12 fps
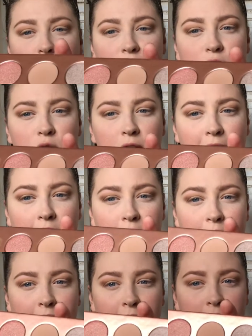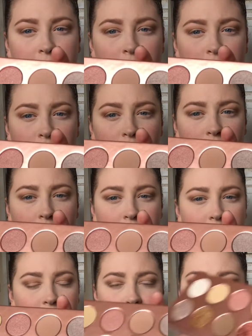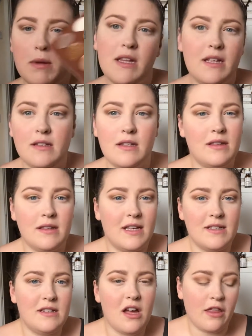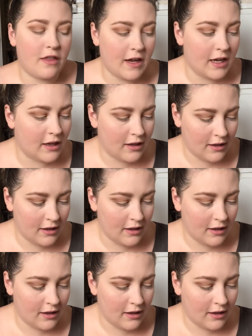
fallout really. I don't know if you can see, but there's nothing.